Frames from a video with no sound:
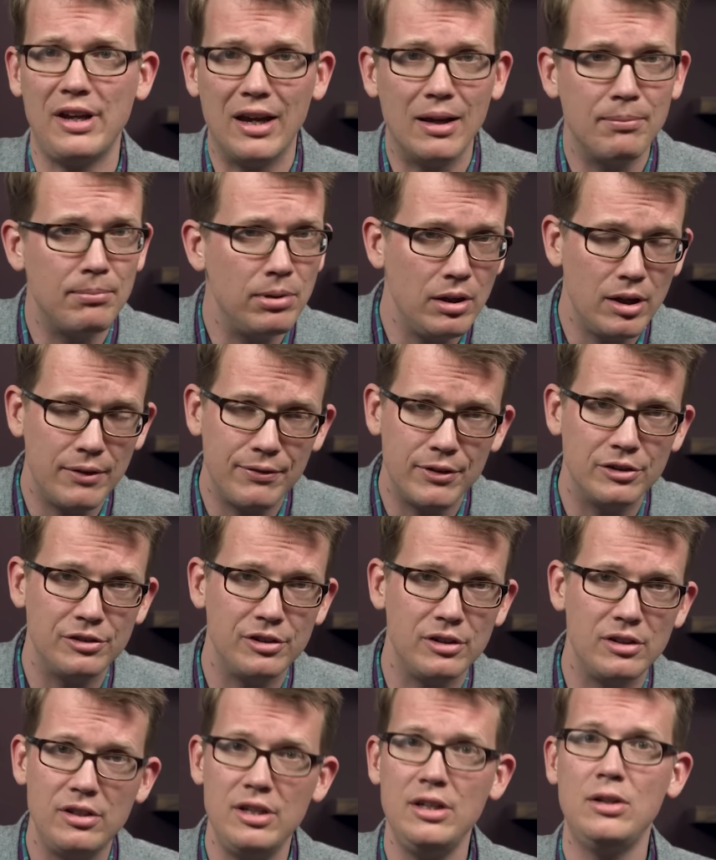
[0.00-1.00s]
and believers
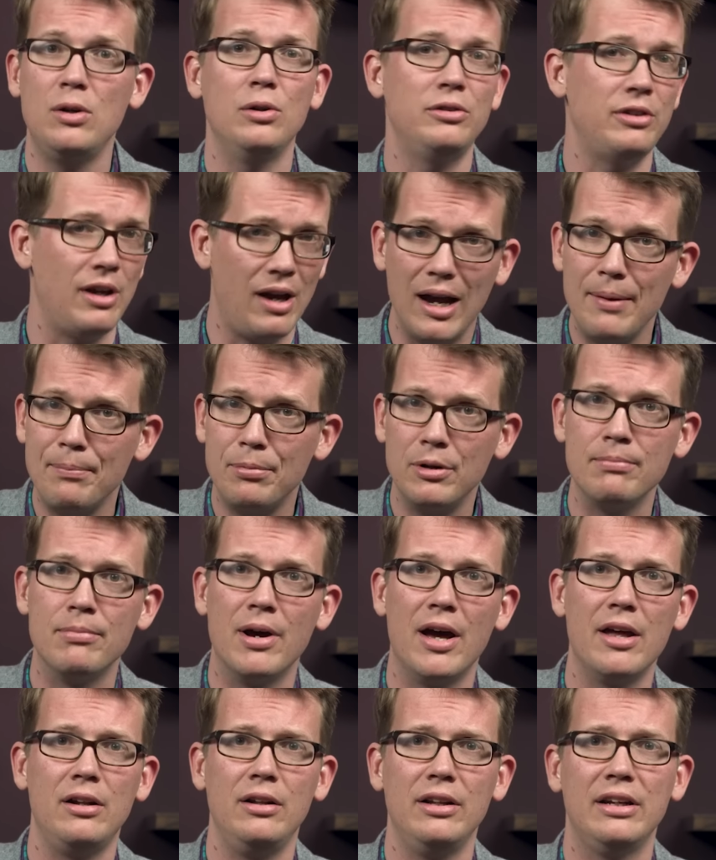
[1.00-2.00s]
in Tycho's hybrid
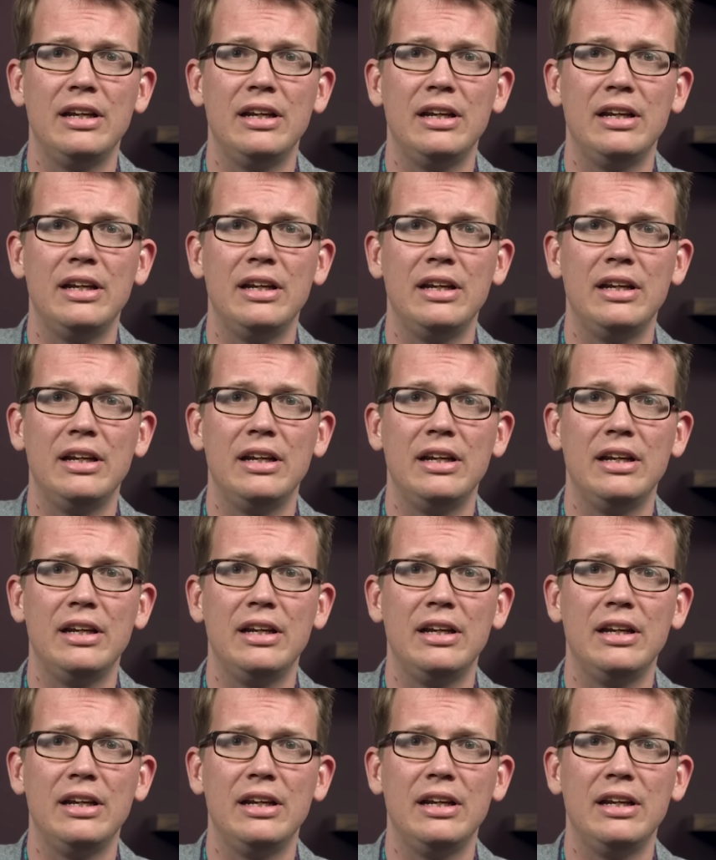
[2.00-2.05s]
model,